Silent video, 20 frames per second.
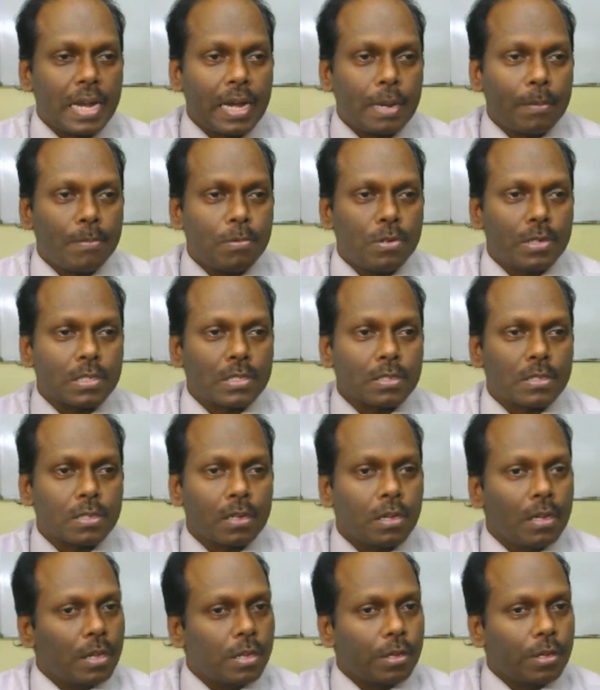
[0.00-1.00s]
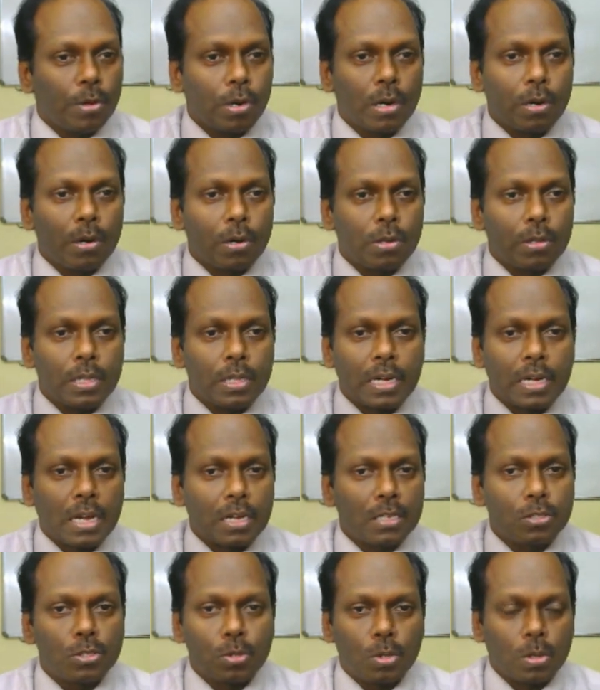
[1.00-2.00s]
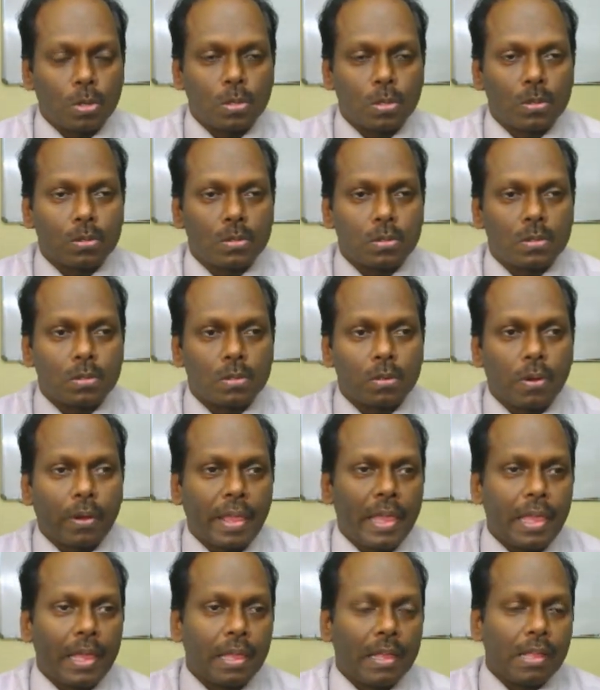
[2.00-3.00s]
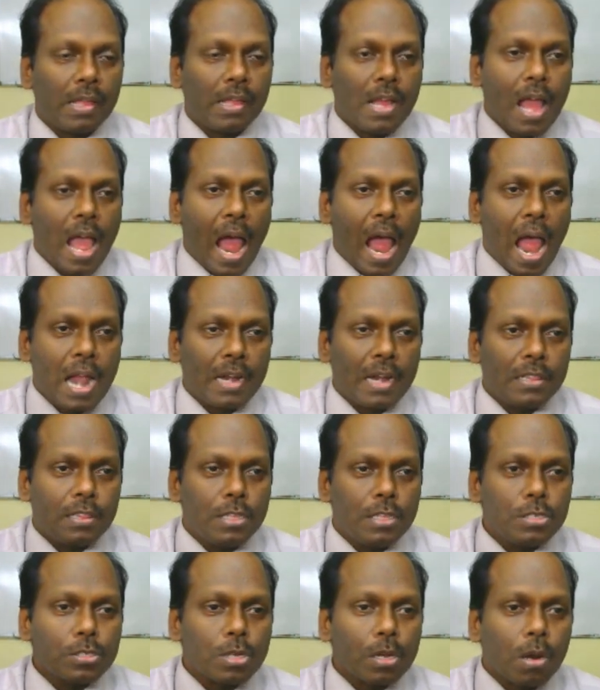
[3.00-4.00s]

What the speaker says: AWS, you will go to the console. Okay, and these